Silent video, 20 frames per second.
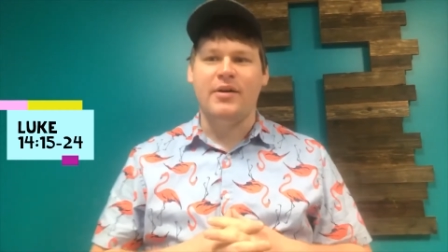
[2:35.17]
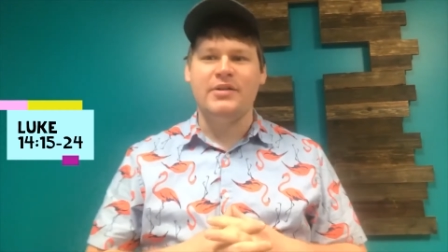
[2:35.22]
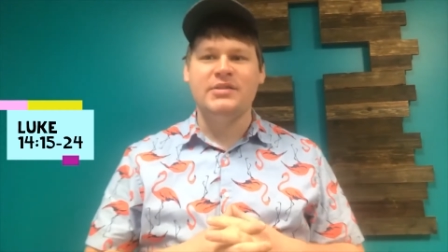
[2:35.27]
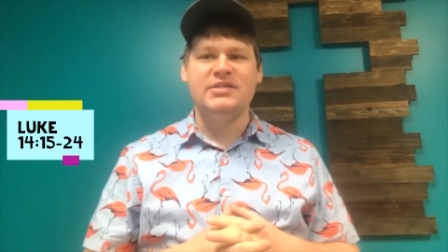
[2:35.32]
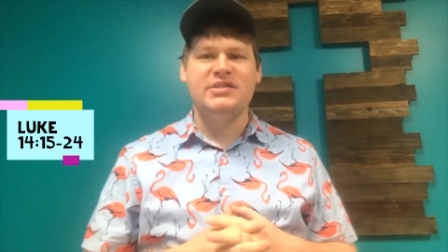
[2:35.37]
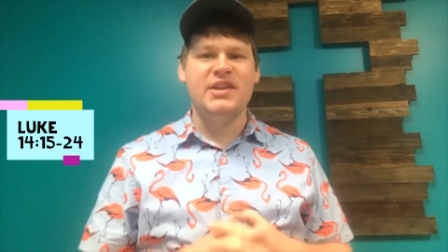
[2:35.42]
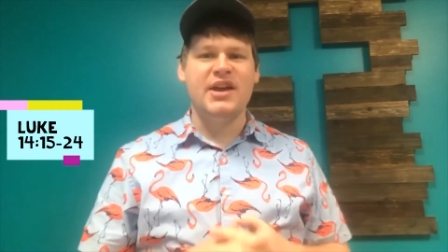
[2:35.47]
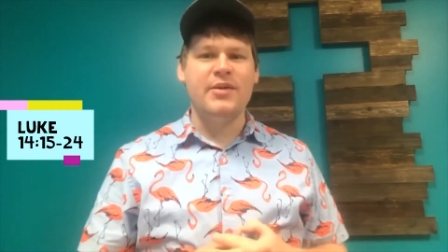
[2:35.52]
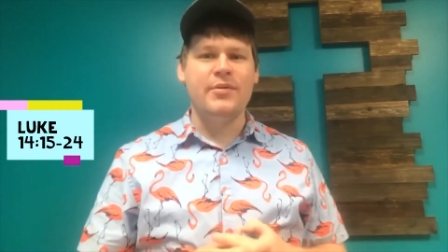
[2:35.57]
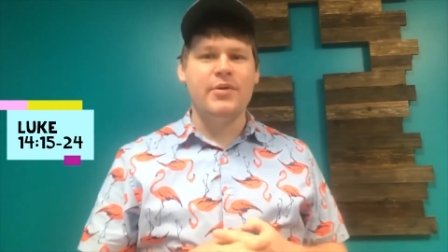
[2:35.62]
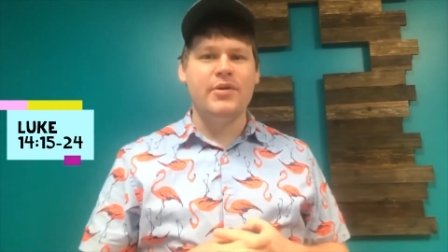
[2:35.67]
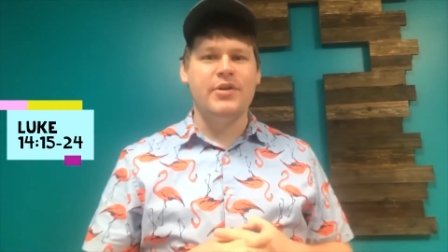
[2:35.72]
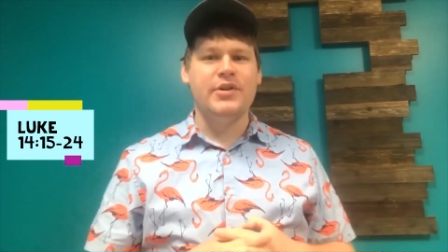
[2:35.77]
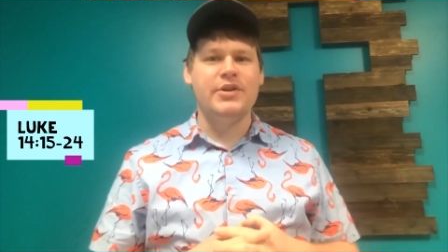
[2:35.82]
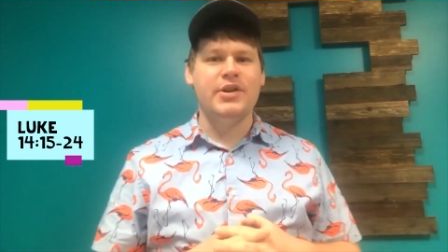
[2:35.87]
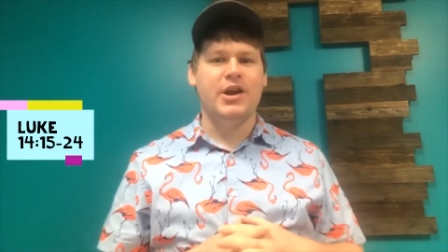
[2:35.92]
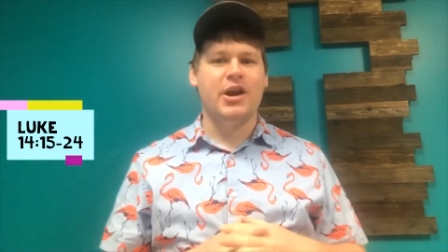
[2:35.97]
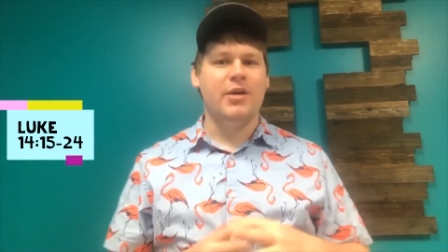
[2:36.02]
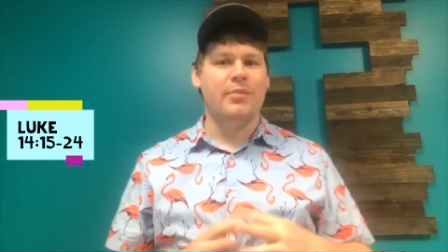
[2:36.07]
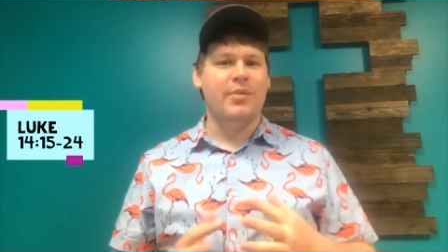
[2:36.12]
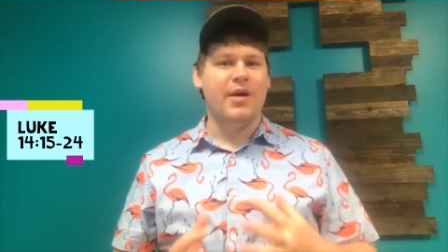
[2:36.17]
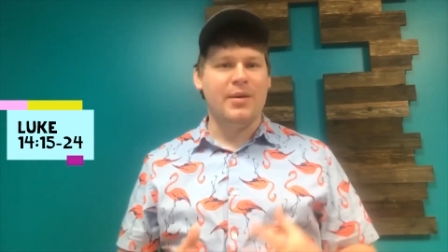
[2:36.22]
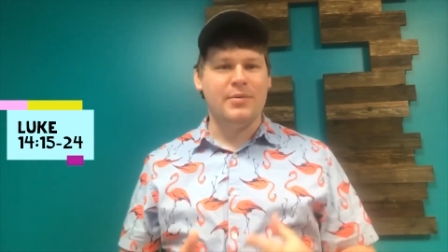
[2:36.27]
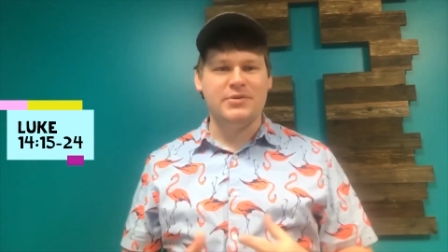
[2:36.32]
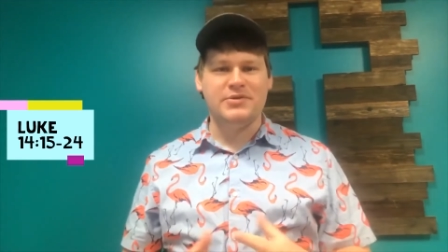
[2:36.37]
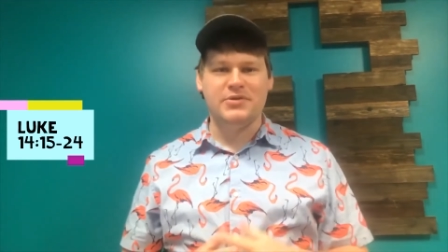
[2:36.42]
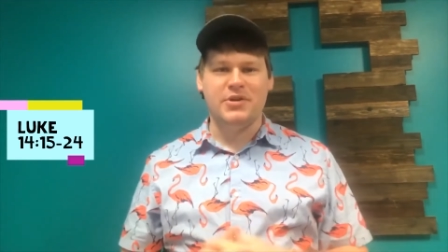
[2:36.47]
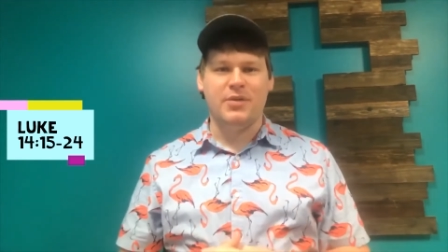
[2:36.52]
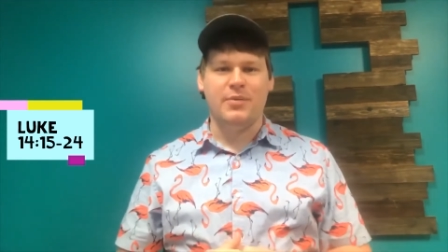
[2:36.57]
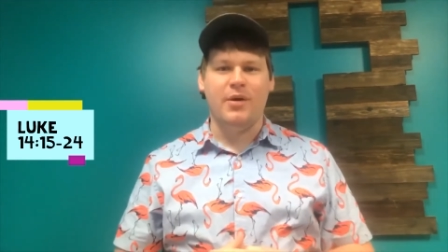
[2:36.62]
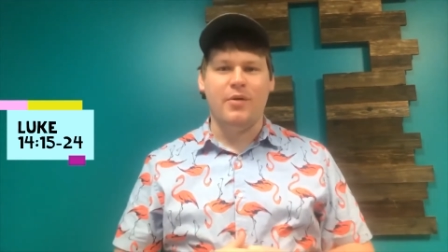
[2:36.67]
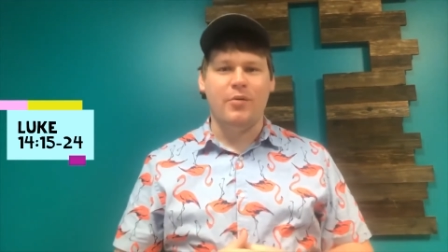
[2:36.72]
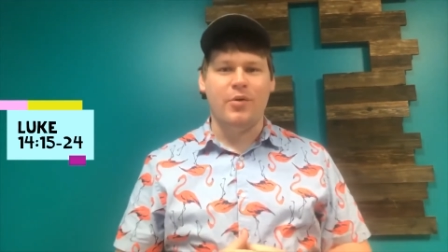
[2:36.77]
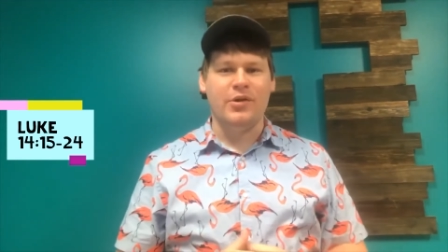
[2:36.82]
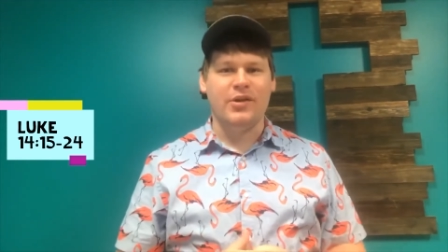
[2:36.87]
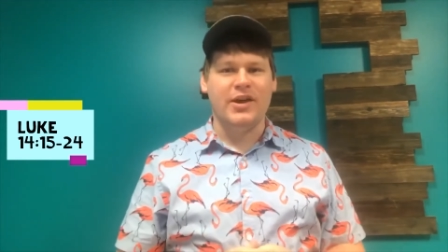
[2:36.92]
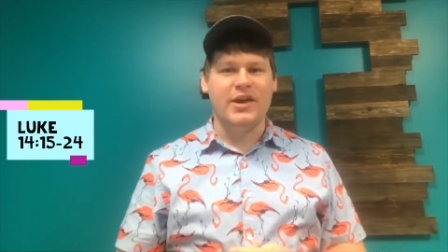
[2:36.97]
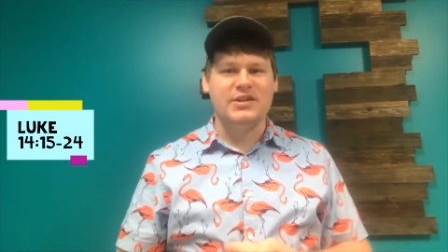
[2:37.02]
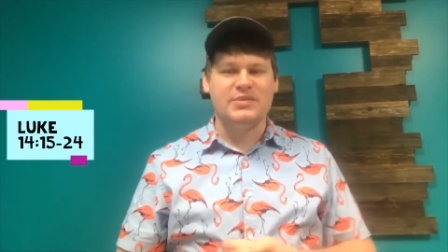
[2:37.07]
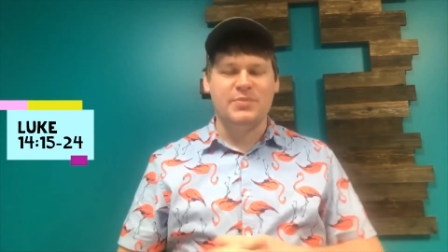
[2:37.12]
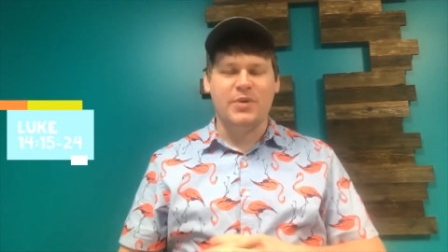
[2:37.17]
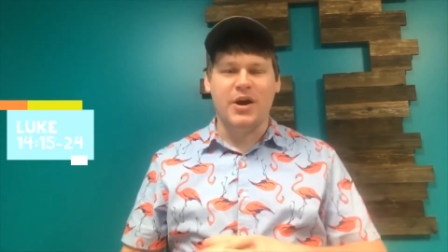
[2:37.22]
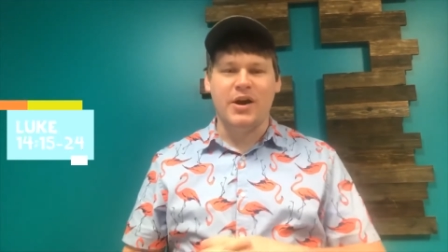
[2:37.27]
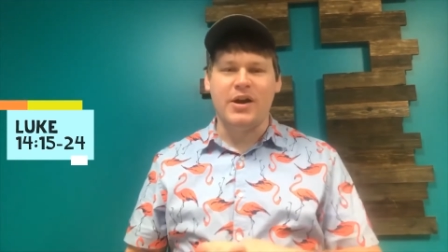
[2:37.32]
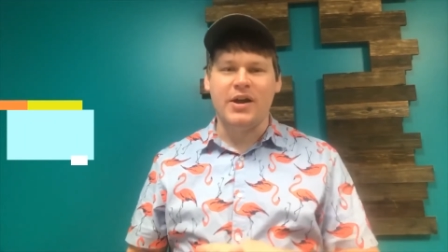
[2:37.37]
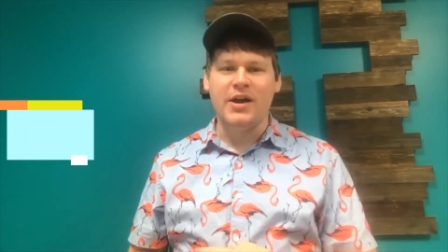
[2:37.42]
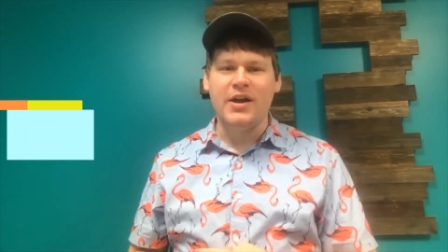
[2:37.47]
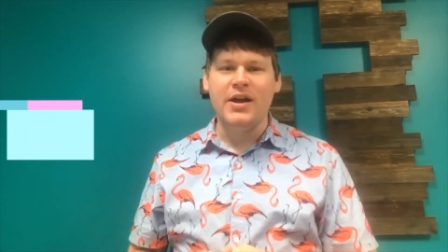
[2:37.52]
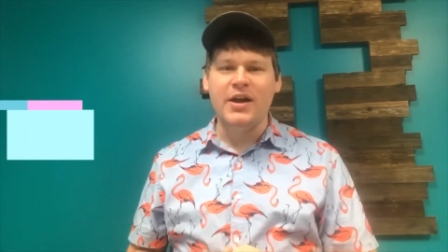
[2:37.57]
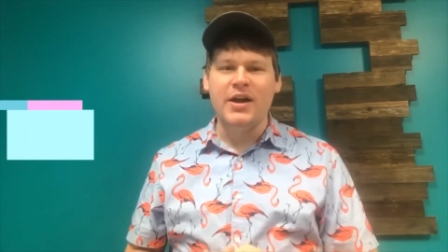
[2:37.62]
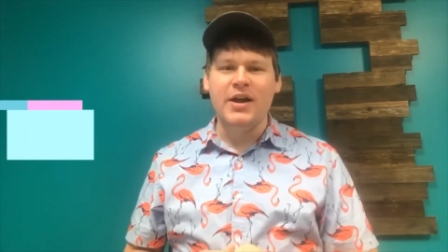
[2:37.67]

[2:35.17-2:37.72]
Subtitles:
and today we're going to hear a Bible story about one last party.